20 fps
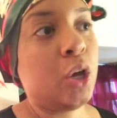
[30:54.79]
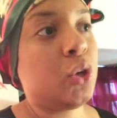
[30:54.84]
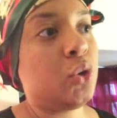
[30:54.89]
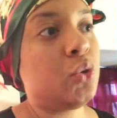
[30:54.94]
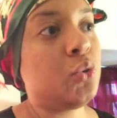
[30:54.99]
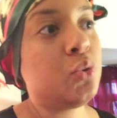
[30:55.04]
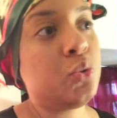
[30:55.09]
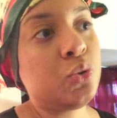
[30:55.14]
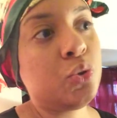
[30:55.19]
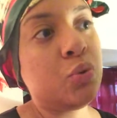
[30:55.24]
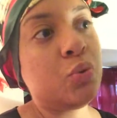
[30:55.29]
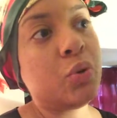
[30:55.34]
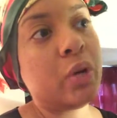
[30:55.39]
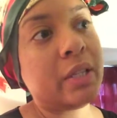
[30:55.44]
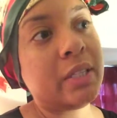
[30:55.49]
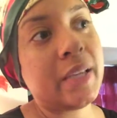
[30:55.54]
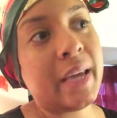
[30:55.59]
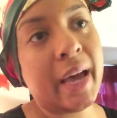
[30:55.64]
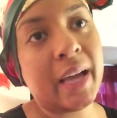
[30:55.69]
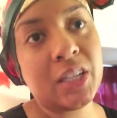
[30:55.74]
You you
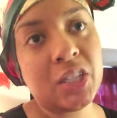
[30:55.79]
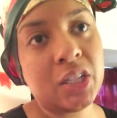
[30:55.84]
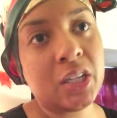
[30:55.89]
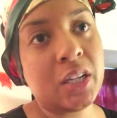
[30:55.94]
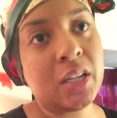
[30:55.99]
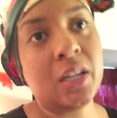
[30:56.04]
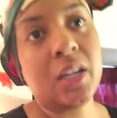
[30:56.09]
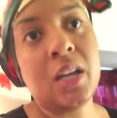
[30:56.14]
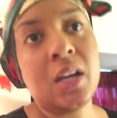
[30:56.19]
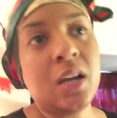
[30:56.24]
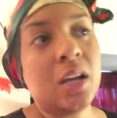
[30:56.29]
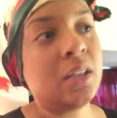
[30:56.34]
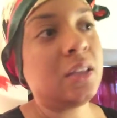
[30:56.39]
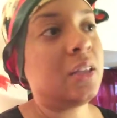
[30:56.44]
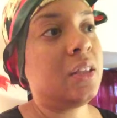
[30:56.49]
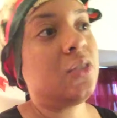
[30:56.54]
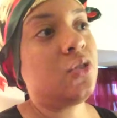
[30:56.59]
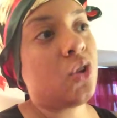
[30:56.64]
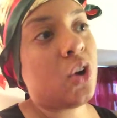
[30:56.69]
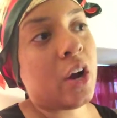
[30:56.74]
attaching
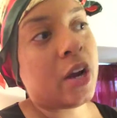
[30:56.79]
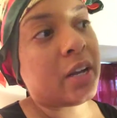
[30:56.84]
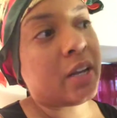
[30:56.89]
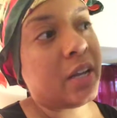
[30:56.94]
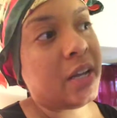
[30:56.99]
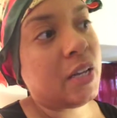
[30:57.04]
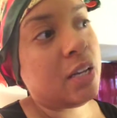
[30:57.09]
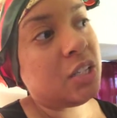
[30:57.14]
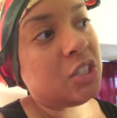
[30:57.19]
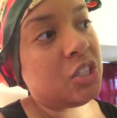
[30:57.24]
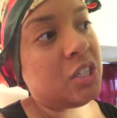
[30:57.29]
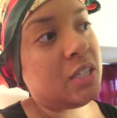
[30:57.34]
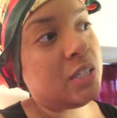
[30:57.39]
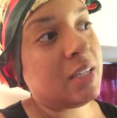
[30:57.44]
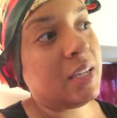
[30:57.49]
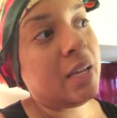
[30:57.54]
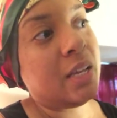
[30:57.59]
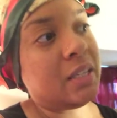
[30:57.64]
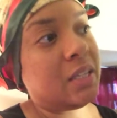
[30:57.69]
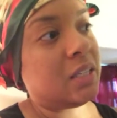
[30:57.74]
dark
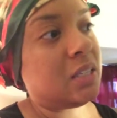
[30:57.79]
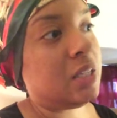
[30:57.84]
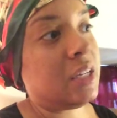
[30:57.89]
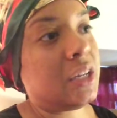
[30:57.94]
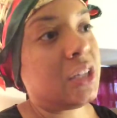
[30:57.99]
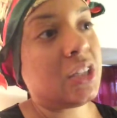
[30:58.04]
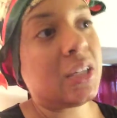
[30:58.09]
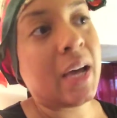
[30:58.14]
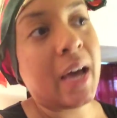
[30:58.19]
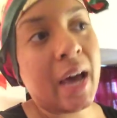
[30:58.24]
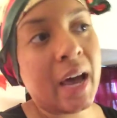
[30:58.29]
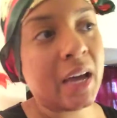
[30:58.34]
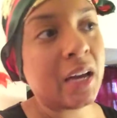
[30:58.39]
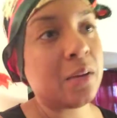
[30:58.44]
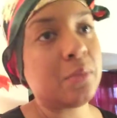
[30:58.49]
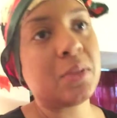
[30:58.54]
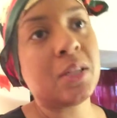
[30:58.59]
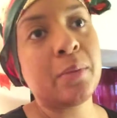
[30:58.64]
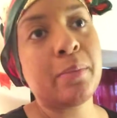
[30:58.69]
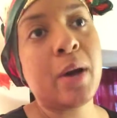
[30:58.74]
energies and entities to
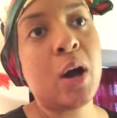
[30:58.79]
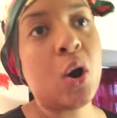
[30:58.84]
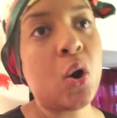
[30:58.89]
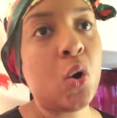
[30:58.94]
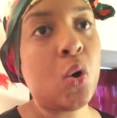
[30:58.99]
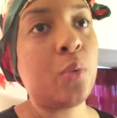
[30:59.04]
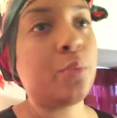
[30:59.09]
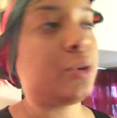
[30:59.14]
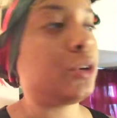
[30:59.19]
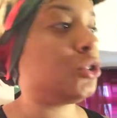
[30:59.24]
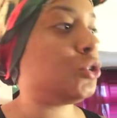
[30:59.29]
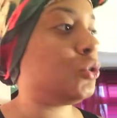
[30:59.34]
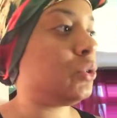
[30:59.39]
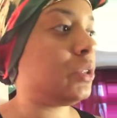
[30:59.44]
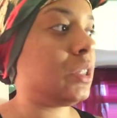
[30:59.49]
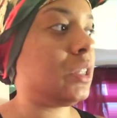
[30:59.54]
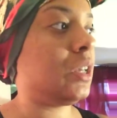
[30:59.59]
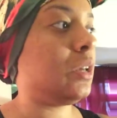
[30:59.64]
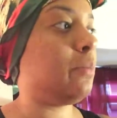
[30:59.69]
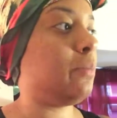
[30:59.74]
items in my home because you
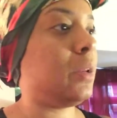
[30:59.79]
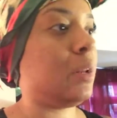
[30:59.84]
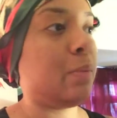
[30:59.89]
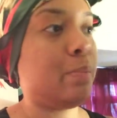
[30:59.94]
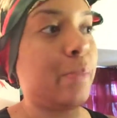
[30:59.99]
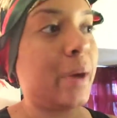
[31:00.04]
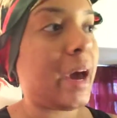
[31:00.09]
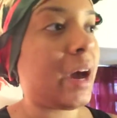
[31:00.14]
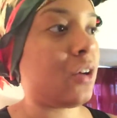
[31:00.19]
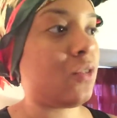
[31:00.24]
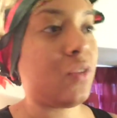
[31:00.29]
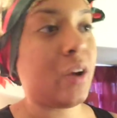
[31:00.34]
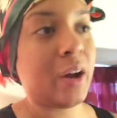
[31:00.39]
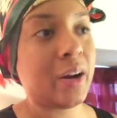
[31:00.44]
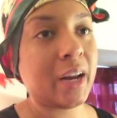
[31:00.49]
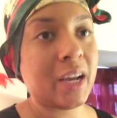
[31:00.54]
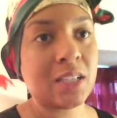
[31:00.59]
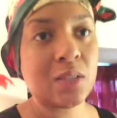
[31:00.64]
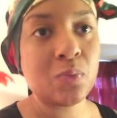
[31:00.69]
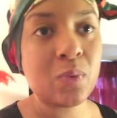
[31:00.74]
see them in the
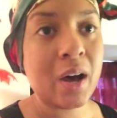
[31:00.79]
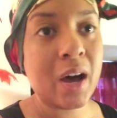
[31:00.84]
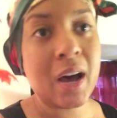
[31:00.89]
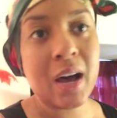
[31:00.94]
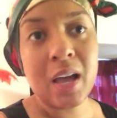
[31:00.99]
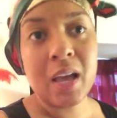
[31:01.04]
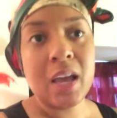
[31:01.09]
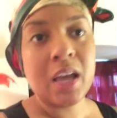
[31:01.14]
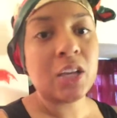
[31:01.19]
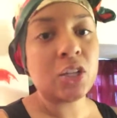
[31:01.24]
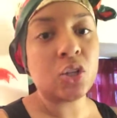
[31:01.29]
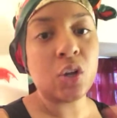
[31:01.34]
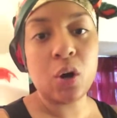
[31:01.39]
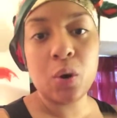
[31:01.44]
background. That's why it's